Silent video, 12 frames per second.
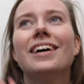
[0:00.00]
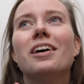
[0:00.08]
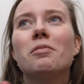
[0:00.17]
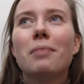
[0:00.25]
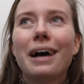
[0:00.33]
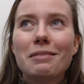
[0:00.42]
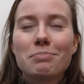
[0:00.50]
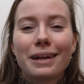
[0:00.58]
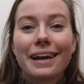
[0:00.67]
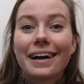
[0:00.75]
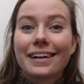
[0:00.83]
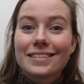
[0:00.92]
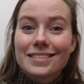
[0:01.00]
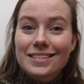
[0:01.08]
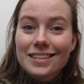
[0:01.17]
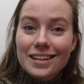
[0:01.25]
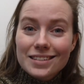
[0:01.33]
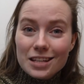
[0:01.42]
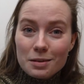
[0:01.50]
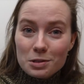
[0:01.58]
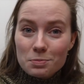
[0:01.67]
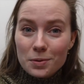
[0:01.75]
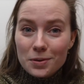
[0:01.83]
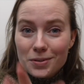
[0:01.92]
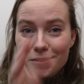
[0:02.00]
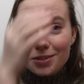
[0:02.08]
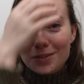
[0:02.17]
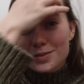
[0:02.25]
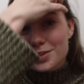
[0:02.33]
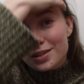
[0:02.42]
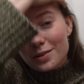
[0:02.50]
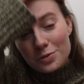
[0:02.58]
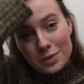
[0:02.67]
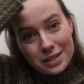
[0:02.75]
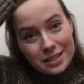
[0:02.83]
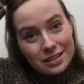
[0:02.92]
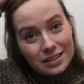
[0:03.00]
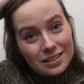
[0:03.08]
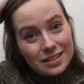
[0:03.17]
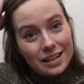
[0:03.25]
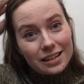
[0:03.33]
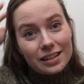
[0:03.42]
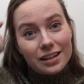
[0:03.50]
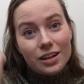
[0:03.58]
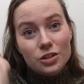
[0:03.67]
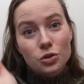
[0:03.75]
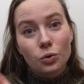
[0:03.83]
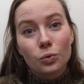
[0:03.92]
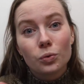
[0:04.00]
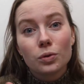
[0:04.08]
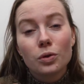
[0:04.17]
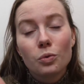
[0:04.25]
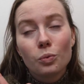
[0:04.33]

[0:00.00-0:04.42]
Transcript: my plans last time I spoke to you, which I think was when I did an insanely large haul,